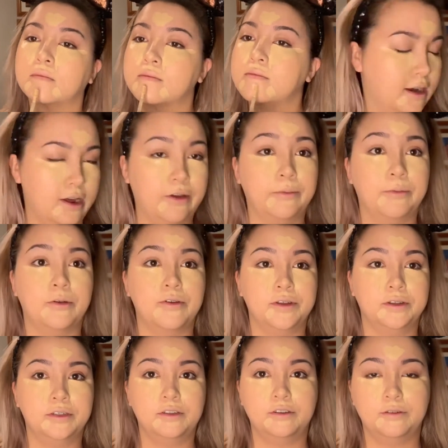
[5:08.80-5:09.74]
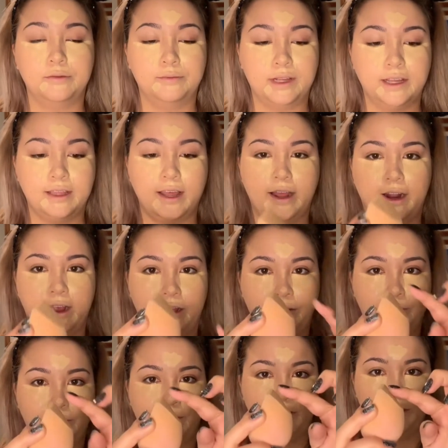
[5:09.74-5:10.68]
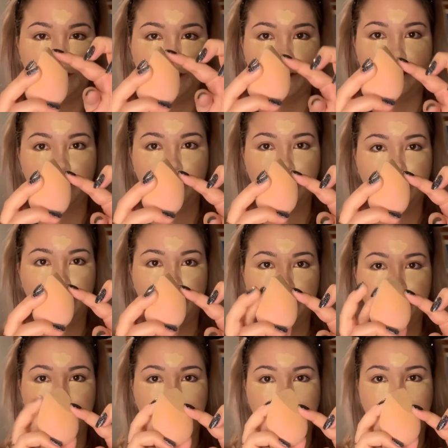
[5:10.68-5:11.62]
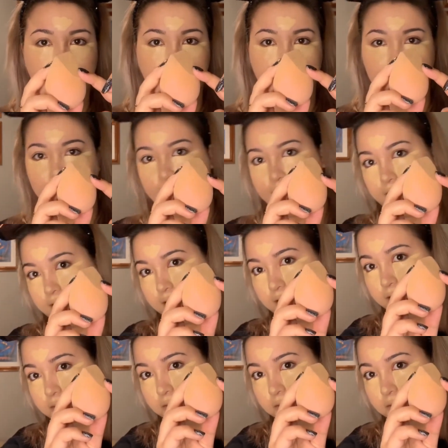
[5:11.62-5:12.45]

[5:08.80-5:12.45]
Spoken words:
Now I'm going to blend that out with the shorter flat side.